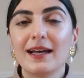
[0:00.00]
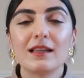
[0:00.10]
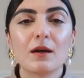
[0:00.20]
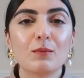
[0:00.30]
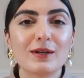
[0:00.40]
he
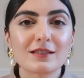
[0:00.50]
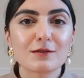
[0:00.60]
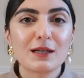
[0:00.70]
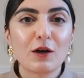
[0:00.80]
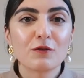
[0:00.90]
then
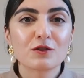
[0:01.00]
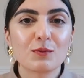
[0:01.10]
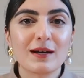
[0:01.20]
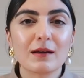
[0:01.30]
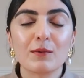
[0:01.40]
whisked me off
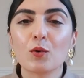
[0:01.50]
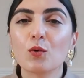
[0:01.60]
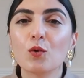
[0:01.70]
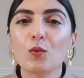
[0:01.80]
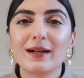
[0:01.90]
to where they were
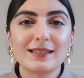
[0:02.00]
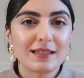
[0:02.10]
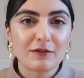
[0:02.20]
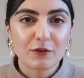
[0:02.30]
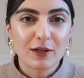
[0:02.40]
all
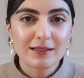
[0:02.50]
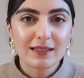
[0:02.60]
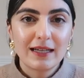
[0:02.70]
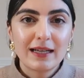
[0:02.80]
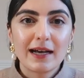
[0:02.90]
waiting for us,
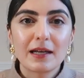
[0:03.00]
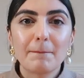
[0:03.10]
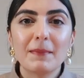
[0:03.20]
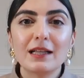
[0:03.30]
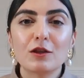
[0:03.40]
and
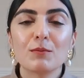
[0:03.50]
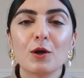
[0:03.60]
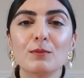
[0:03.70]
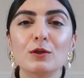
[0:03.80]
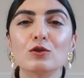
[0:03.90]
it made the
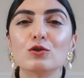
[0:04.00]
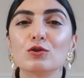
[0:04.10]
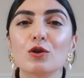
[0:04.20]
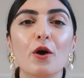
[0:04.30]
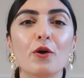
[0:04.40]
moment
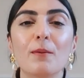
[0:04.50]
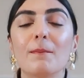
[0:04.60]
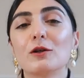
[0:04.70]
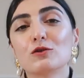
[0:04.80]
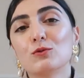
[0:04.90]
so
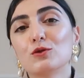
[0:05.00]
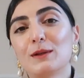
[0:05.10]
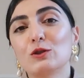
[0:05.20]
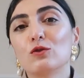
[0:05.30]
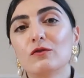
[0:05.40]
much more
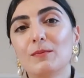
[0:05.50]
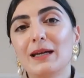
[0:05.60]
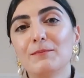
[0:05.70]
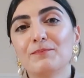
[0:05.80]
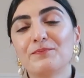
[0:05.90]
special for
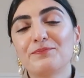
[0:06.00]
me.